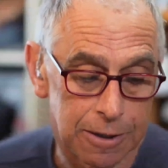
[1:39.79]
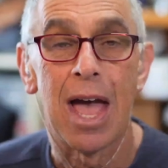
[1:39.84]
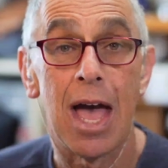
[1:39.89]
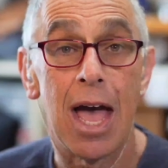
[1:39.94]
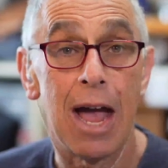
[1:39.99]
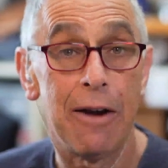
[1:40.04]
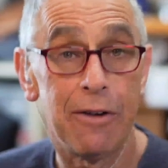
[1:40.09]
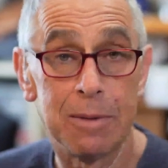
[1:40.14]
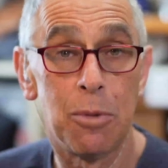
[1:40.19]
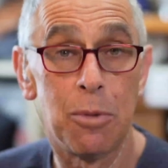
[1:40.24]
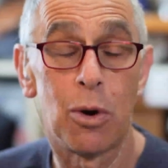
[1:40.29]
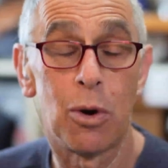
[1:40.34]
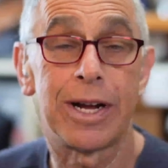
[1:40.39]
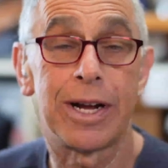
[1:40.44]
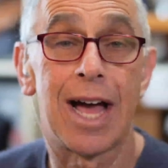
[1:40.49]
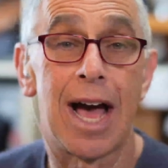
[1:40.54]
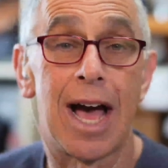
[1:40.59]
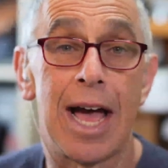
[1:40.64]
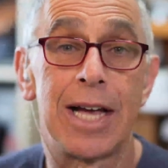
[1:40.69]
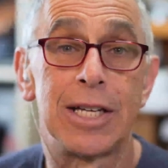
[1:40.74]
Erin
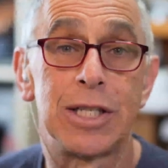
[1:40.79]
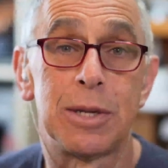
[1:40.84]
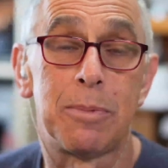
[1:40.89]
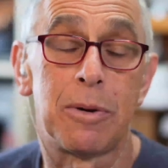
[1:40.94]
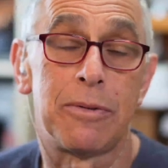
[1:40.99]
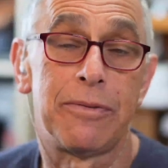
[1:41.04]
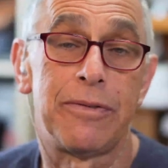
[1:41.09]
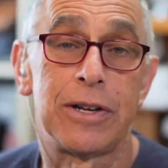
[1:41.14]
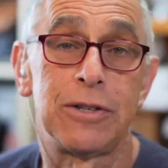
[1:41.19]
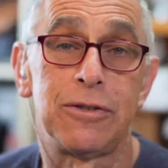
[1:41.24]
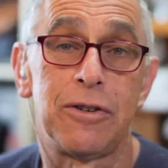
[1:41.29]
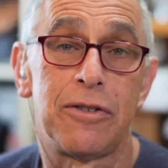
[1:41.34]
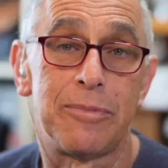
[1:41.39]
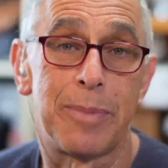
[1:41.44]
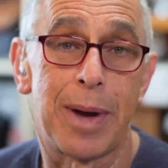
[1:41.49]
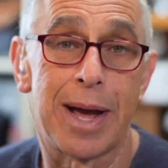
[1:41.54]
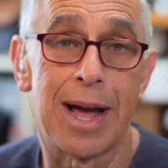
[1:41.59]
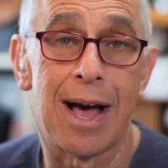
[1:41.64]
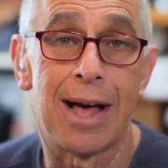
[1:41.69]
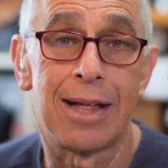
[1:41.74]
Mordecai is a professor of
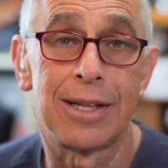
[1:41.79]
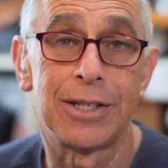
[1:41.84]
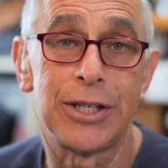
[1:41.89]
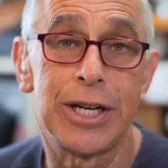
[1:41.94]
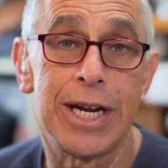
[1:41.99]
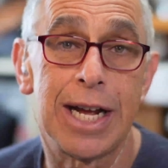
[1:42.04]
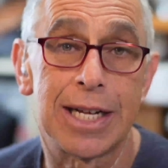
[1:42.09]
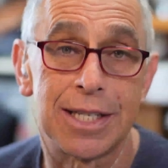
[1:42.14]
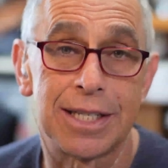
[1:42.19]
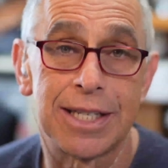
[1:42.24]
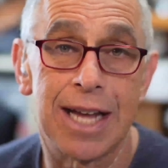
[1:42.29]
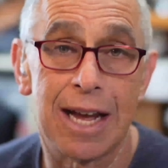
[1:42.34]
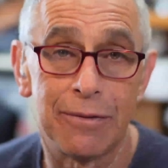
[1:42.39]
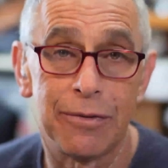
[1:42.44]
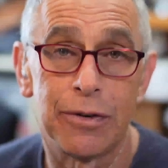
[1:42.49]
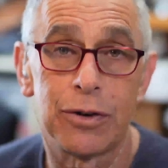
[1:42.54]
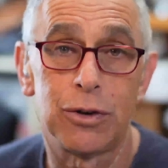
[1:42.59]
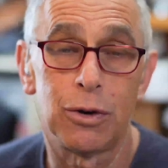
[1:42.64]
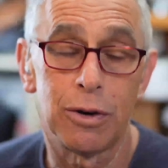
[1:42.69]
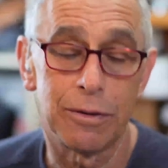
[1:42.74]
biology at
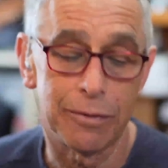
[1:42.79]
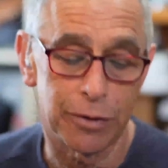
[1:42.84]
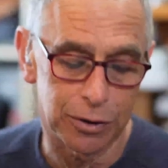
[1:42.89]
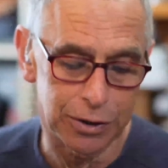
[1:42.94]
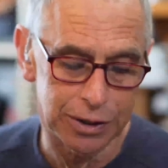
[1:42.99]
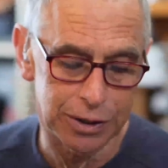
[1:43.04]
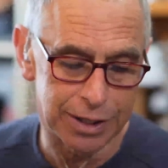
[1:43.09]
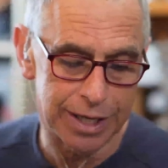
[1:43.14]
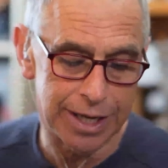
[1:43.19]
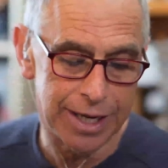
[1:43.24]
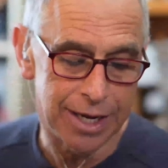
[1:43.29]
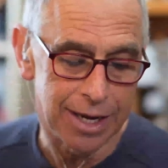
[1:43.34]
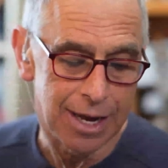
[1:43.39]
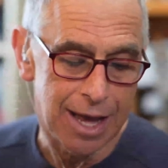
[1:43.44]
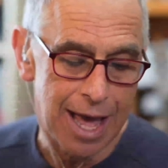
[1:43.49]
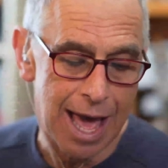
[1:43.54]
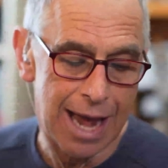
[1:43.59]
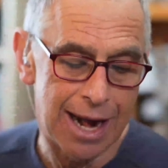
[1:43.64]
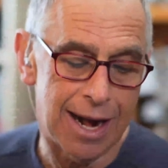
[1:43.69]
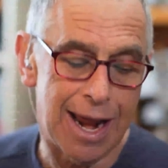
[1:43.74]
Stanford University
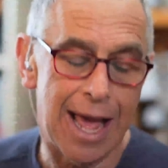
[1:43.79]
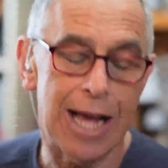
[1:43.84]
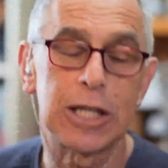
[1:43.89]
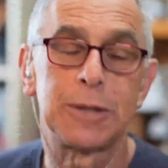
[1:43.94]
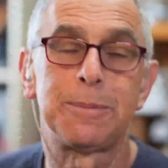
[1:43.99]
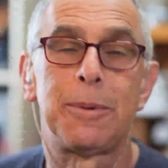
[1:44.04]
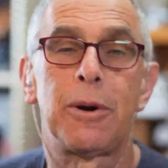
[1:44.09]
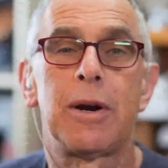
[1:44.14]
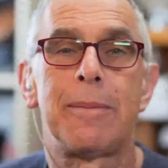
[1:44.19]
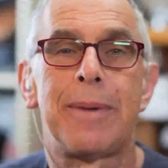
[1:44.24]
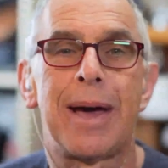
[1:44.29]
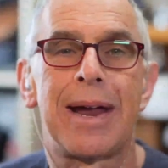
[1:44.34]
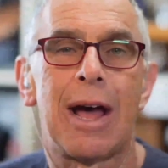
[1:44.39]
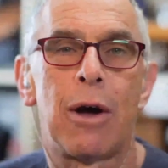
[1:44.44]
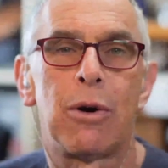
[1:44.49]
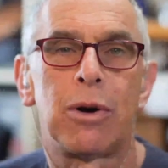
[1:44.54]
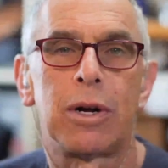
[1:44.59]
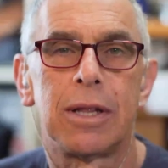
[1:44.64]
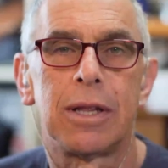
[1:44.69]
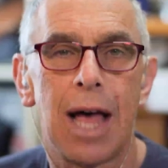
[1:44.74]
and an expert about
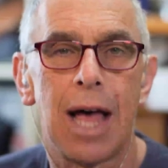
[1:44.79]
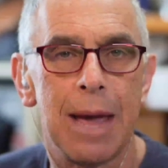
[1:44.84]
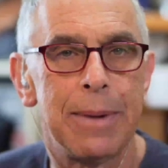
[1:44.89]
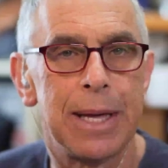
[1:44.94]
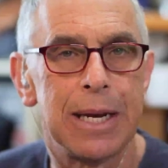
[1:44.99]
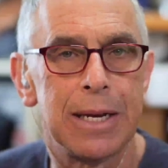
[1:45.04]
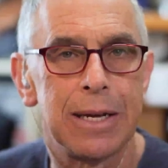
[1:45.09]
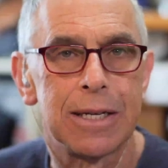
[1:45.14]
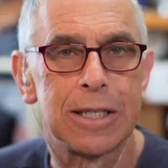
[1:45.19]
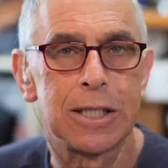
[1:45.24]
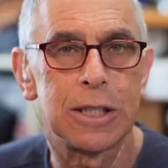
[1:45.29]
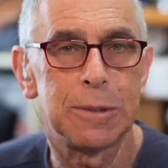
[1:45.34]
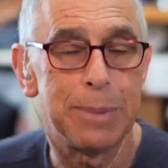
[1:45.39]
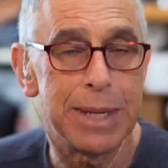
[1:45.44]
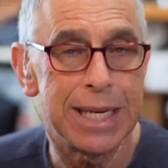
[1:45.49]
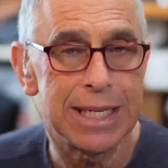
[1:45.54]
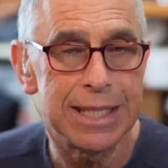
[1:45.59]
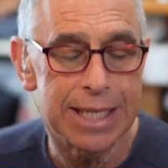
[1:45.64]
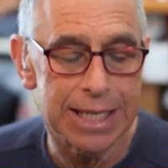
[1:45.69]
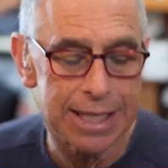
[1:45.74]
how climate,
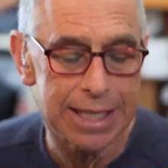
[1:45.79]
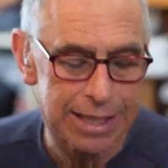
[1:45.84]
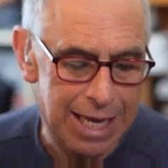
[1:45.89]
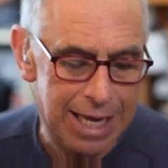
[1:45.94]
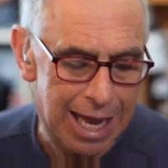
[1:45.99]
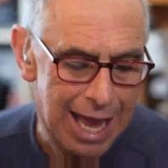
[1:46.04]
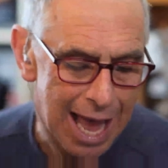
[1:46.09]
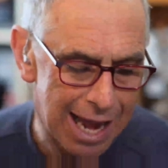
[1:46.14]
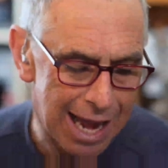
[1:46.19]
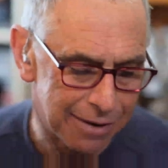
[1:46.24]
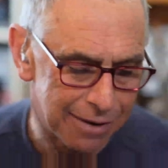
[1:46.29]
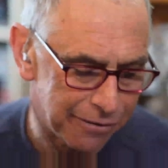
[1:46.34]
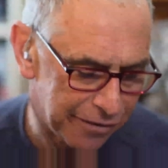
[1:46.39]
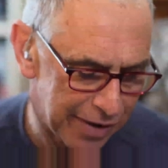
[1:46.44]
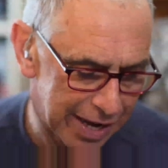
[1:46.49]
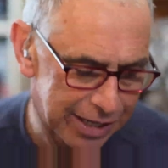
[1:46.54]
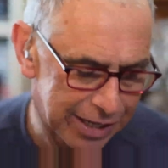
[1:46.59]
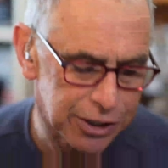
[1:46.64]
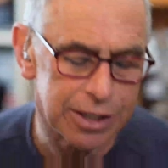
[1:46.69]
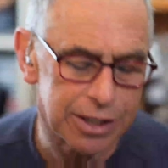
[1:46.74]
species, and
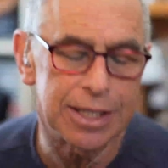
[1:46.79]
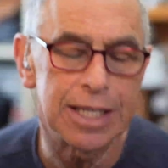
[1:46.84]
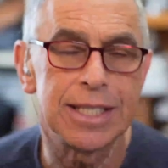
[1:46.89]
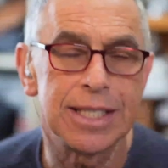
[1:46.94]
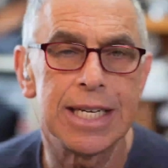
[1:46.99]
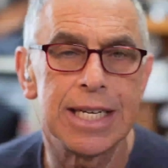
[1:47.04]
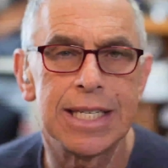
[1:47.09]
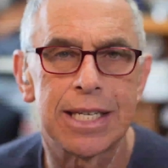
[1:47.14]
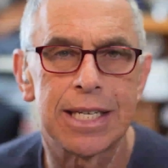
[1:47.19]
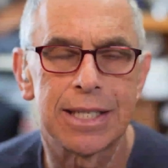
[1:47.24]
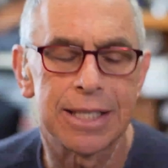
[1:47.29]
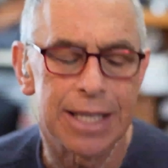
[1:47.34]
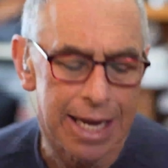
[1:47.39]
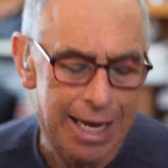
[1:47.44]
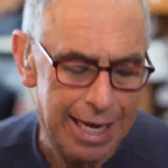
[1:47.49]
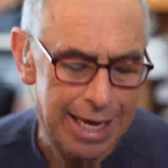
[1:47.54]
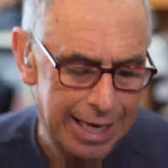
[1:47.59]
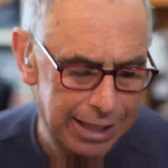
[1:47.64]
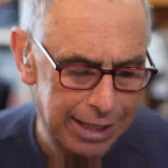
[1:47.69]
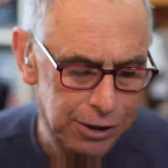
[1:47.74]
infectious diseases
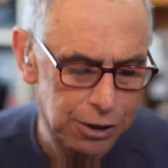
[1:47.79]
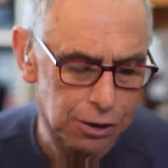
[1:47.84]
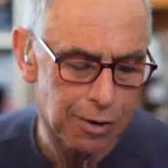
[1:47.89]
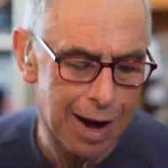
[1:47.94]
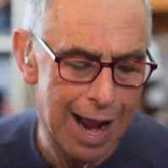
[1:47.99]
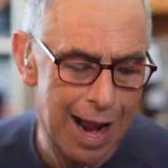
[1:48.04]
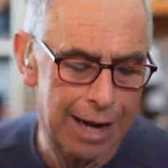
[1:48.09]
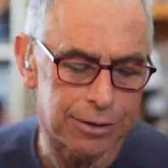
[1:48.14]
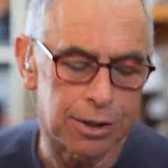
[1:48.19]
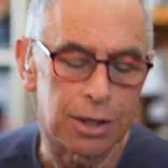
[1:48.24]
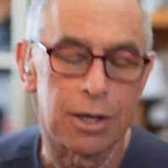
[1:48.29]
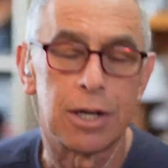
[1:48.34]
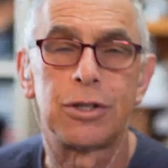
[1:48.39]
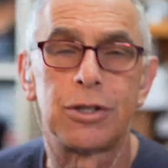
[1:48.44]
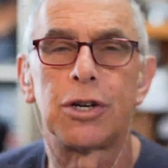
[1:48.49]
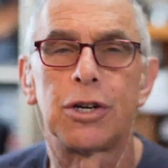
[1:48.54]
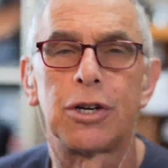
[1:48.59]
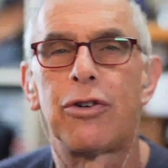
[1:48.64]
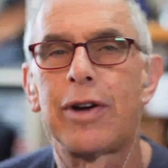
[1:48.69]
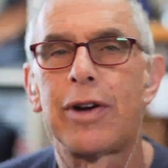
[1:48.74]
interact to
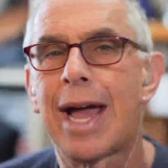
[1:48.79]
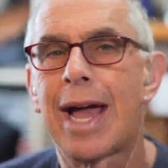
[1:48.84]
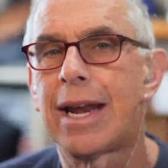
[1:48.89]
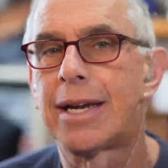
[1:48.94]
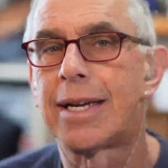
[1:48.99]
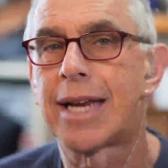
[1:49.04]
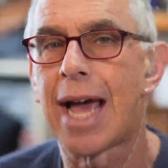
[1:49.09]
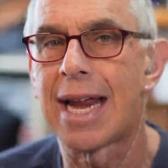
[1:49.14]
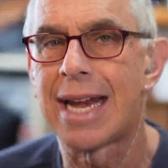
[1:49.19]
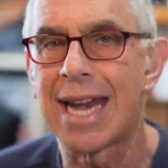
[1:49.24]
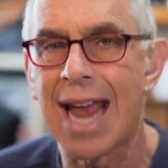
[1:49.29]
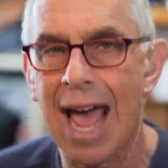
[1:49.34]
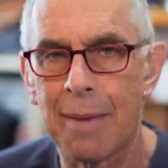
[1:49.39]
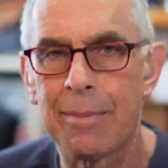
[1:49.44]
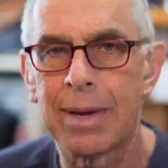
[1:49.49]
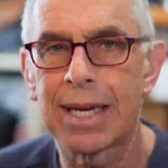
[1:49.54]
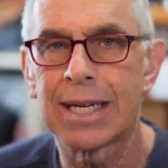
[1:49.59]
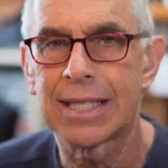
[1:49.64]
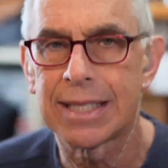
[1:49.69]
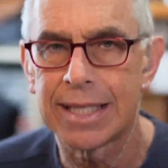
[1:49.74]
create a
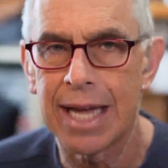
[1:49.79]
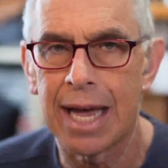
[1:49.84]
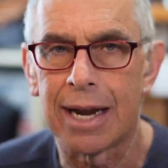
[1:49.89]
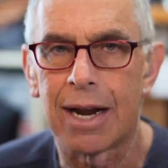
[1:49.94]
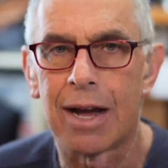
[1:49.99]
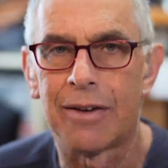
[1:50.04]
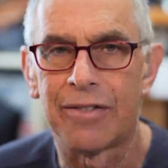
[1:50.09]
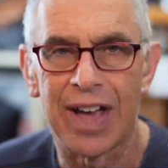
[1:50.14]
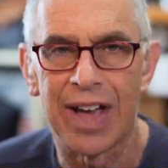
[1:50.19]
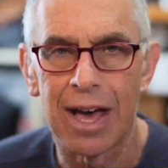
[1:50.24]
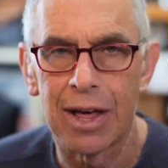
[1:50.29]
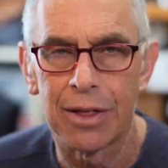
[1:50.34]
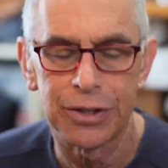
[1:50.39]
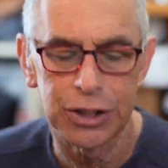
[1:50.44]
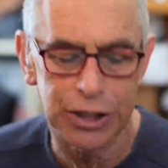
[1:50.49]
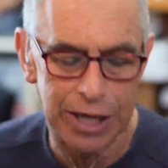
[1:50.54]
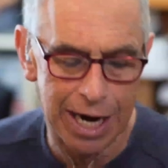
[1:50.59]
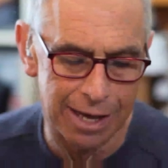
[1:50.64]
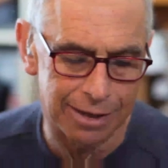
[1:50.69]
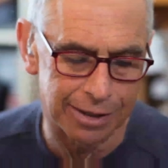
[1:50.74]
dynamic set of health
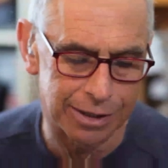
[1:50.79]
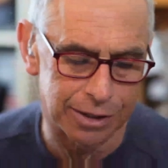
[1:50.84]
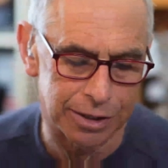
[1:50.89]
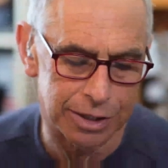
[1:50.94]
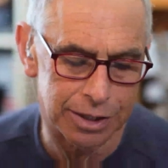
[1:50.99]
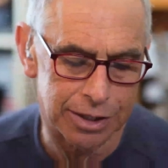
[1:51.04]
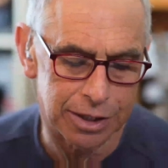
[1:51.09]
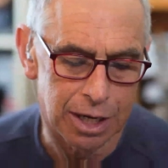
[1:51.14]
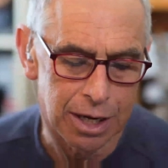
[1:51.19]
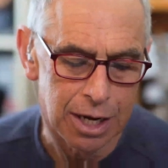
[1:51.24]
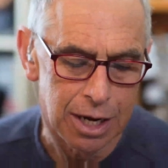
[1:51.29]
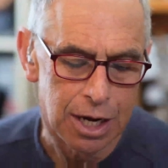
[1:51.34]
challenges.